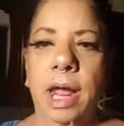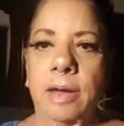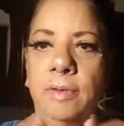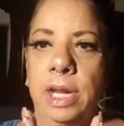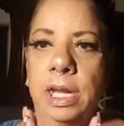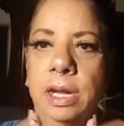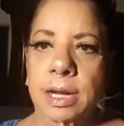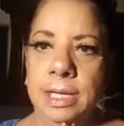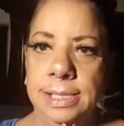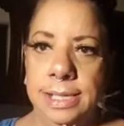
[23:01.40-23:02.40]
having
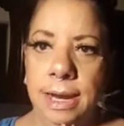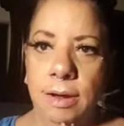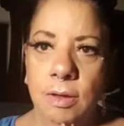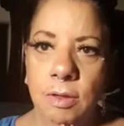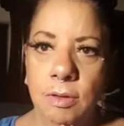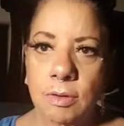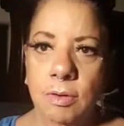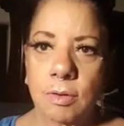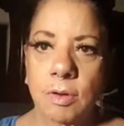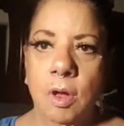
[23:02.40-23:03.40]
a sale.
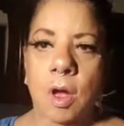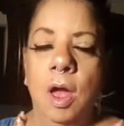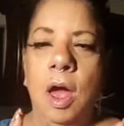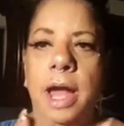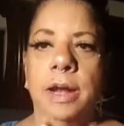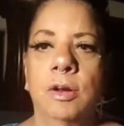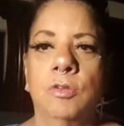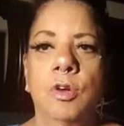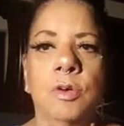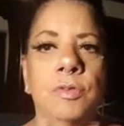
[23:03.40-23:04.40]
I
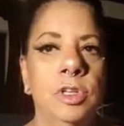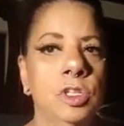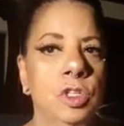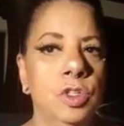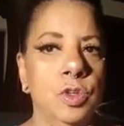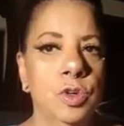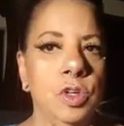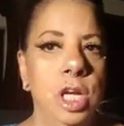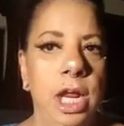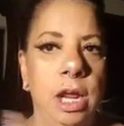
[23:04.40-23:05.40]
don't know if it's just through
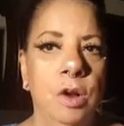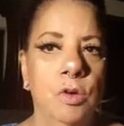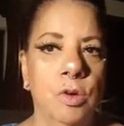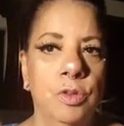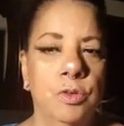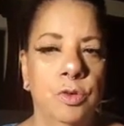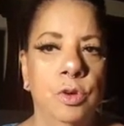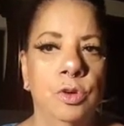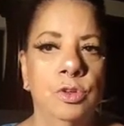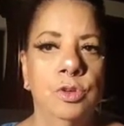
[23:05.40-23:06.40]
today or
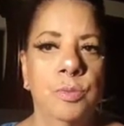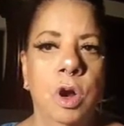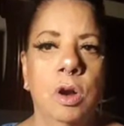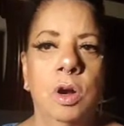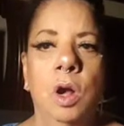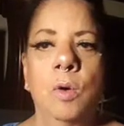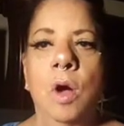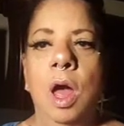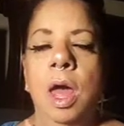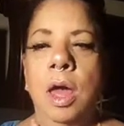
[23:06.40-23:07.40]
through tomorrow.
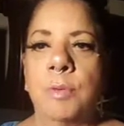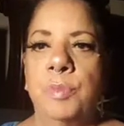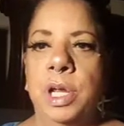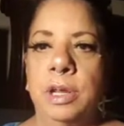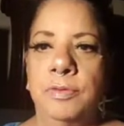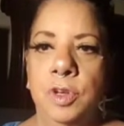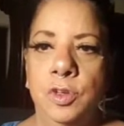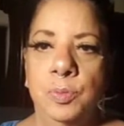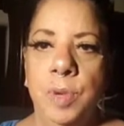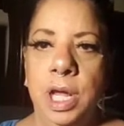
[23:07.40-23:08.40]
But if you
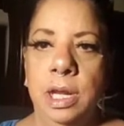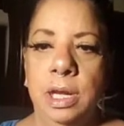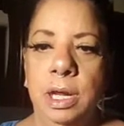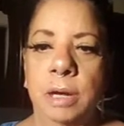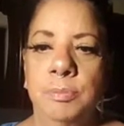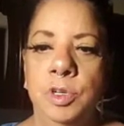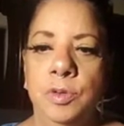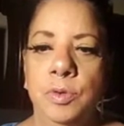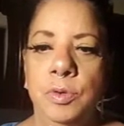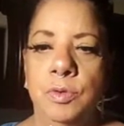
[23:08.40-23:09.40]
spend up
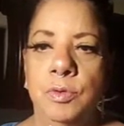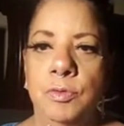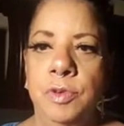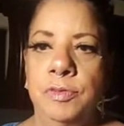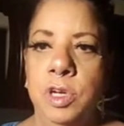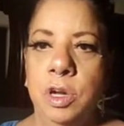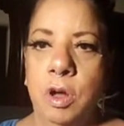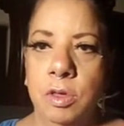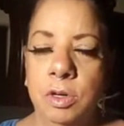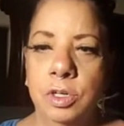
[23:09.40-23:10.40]
to
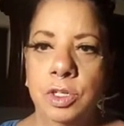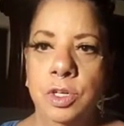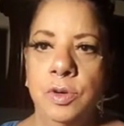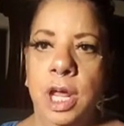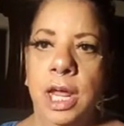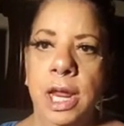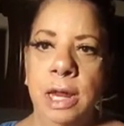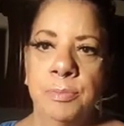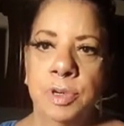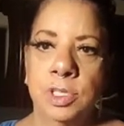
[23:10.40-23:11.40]
$50, you get
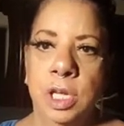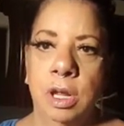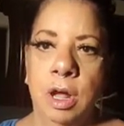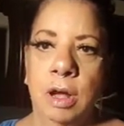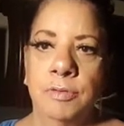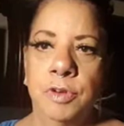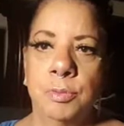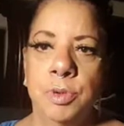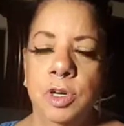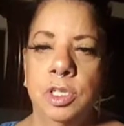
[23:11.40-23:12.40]
8% off your
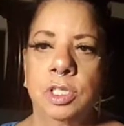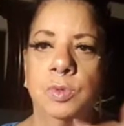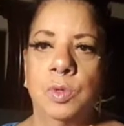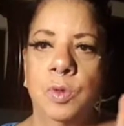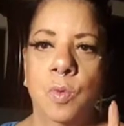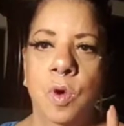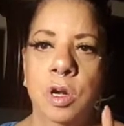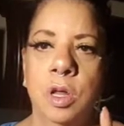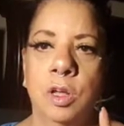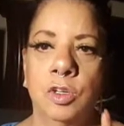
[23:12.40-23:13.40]
purchase with a
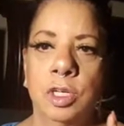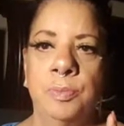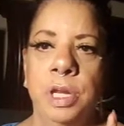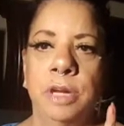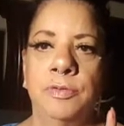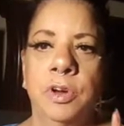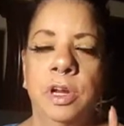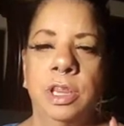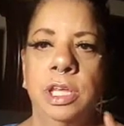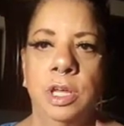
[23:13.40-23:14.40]
$1 shipping if you're
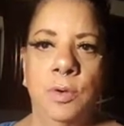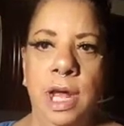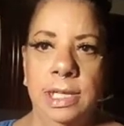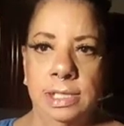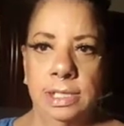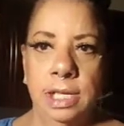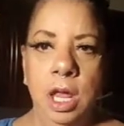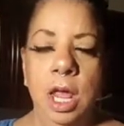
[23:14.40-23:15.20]
in the U.S.